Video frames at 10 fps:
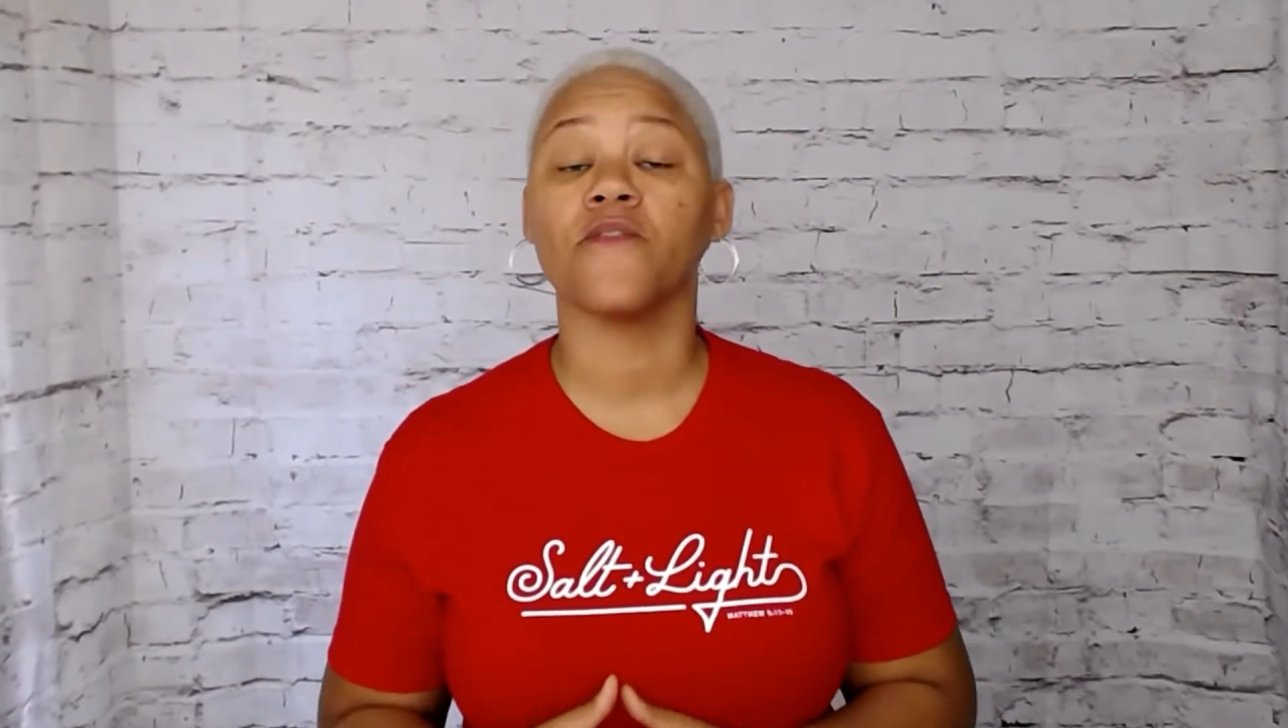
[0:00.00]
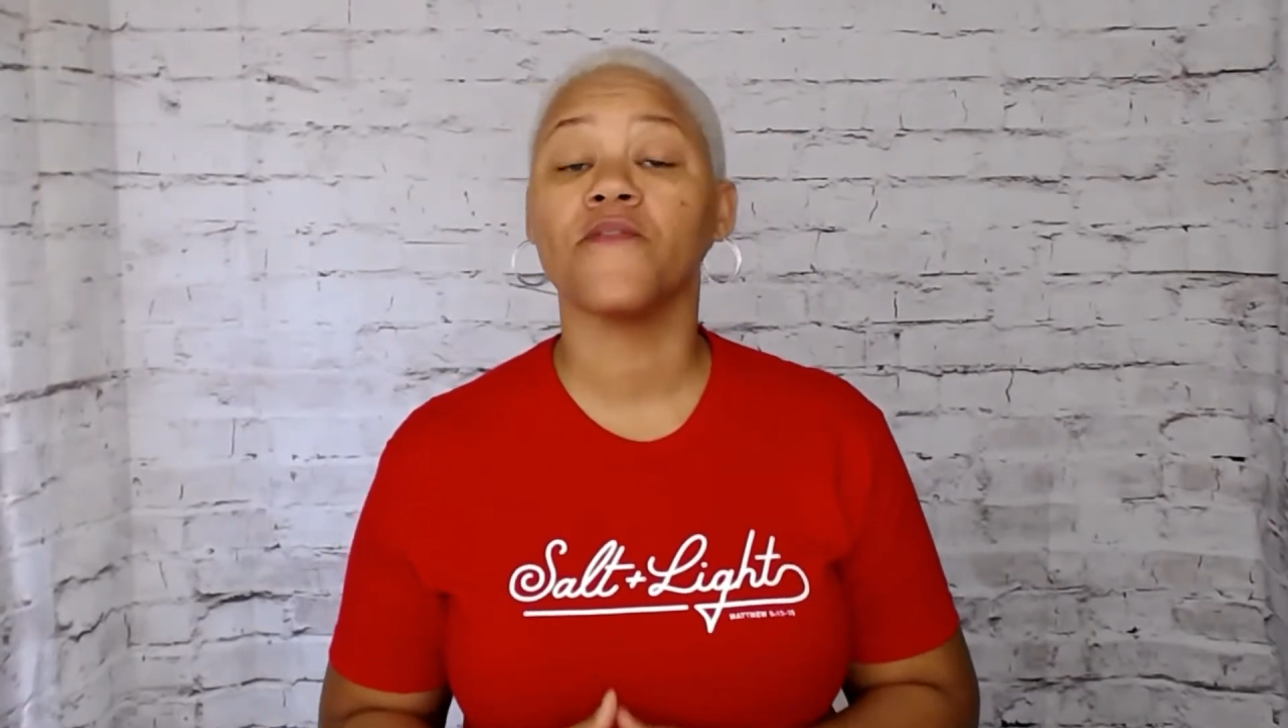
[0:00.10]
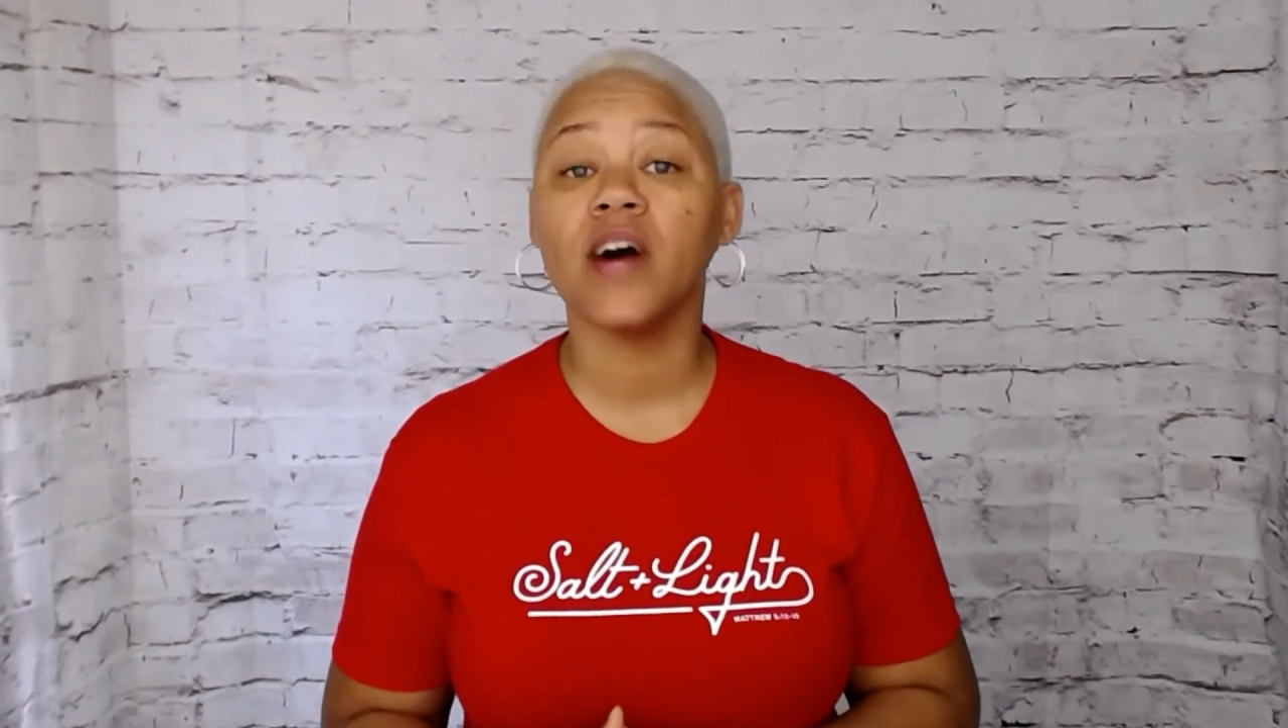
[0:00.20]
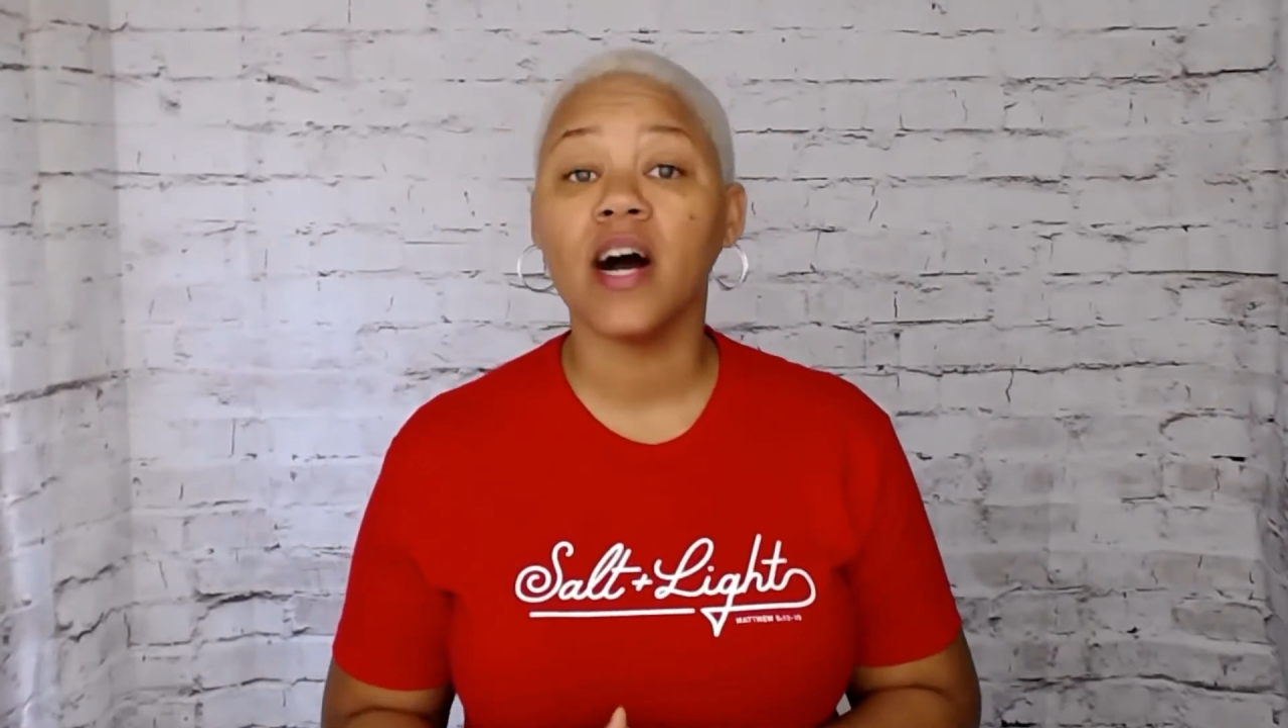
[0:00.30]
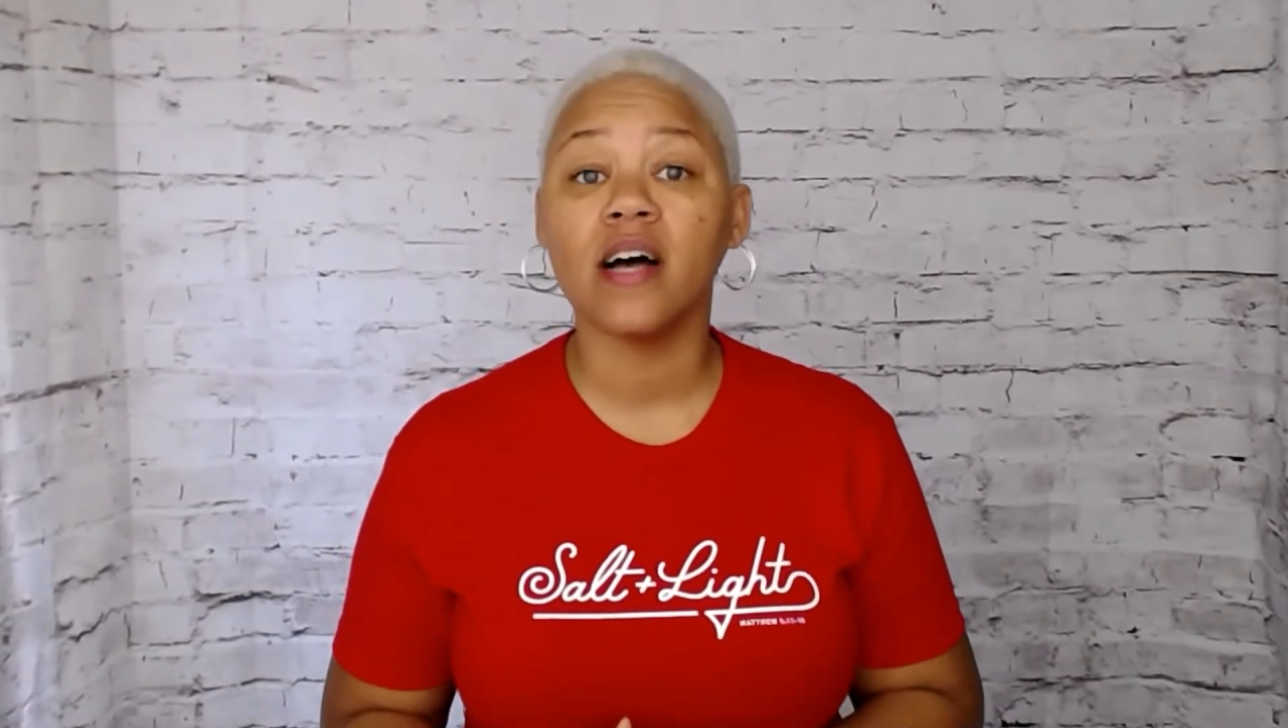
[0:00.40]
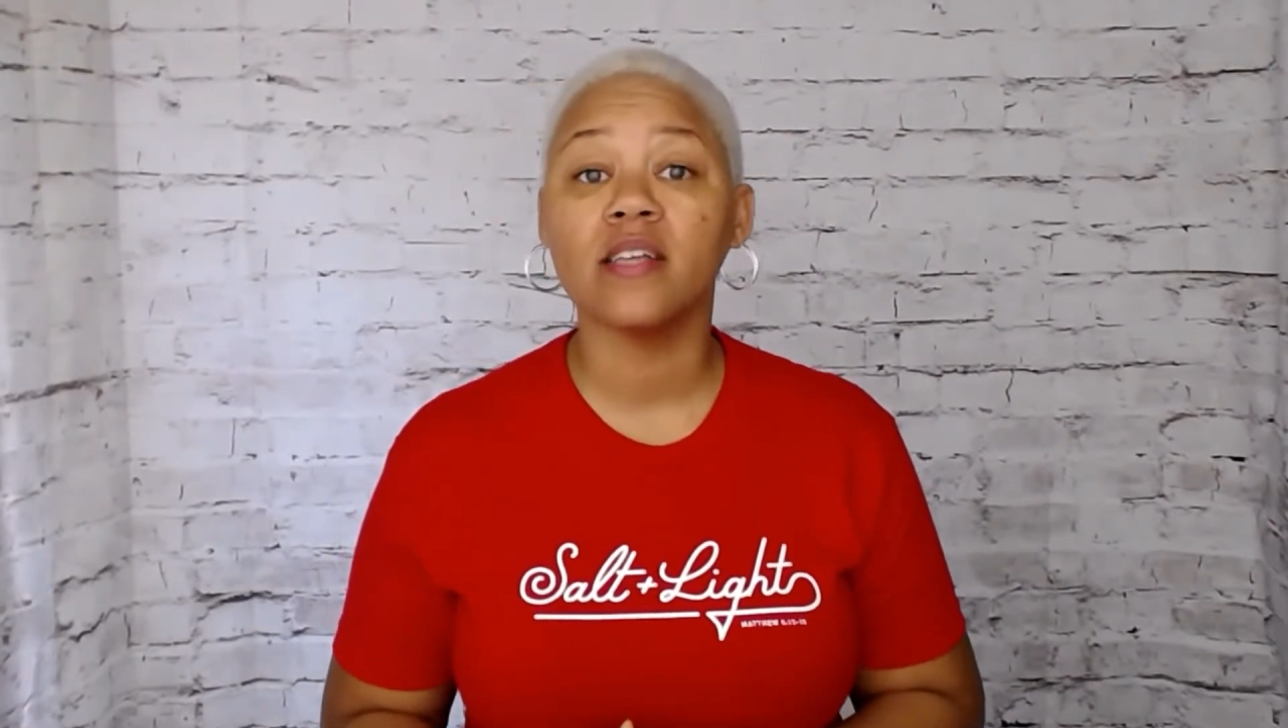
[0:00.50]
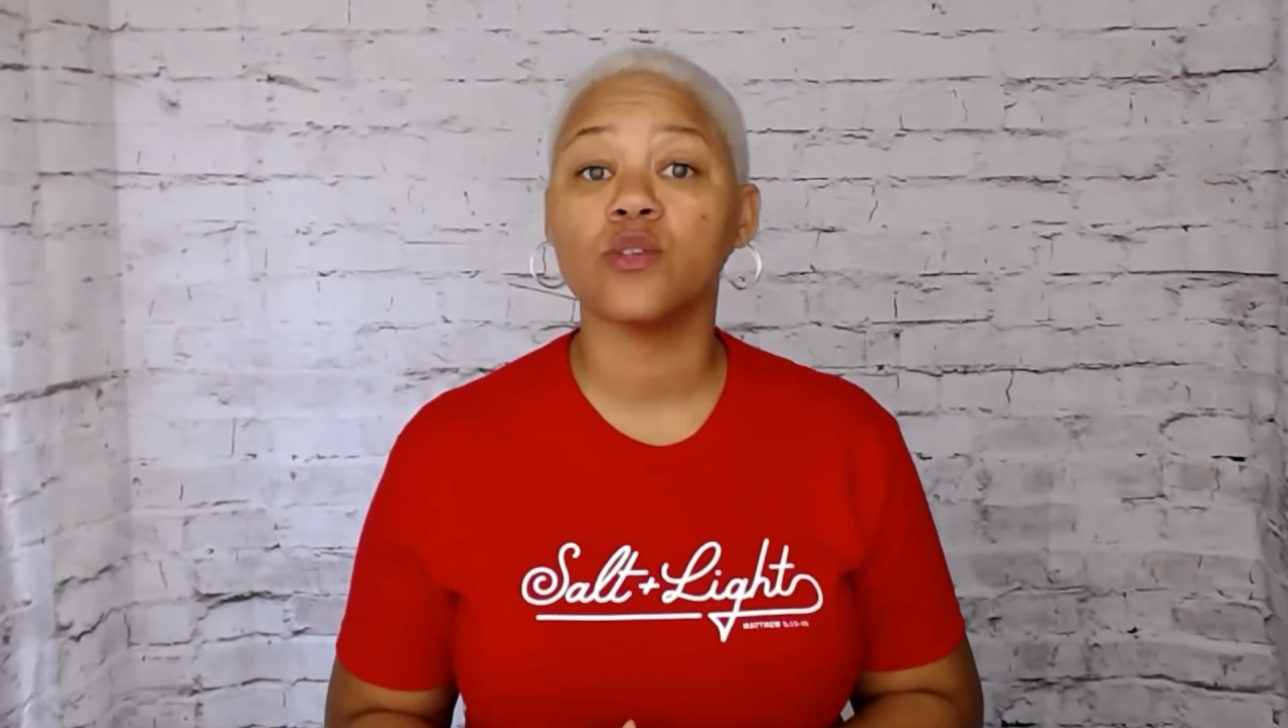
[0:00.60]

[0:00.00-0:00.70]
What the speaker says: funds,